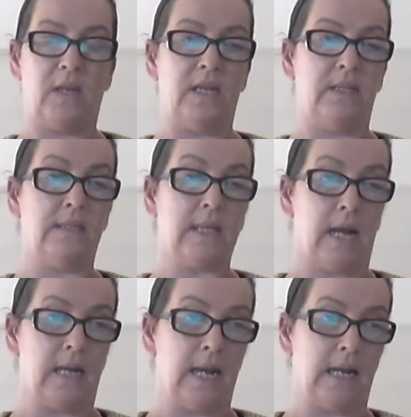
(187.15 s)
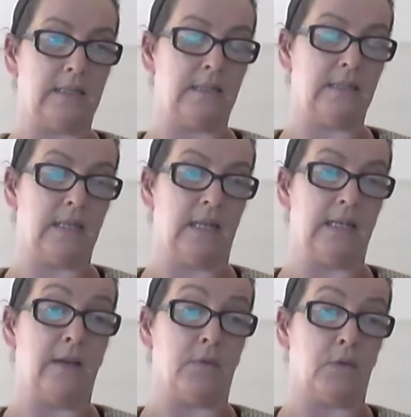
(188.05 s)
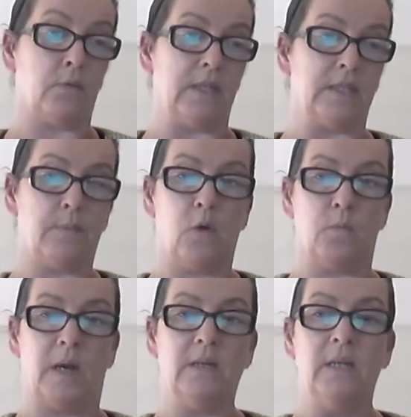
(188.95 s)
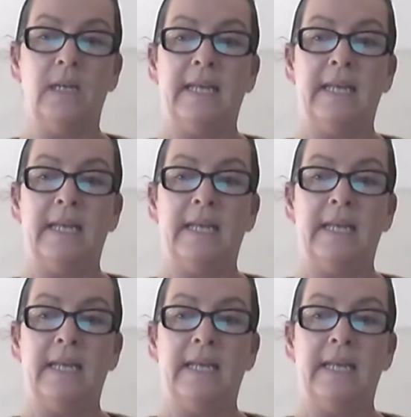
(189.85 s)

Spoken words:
the CILEx level 3 diploma?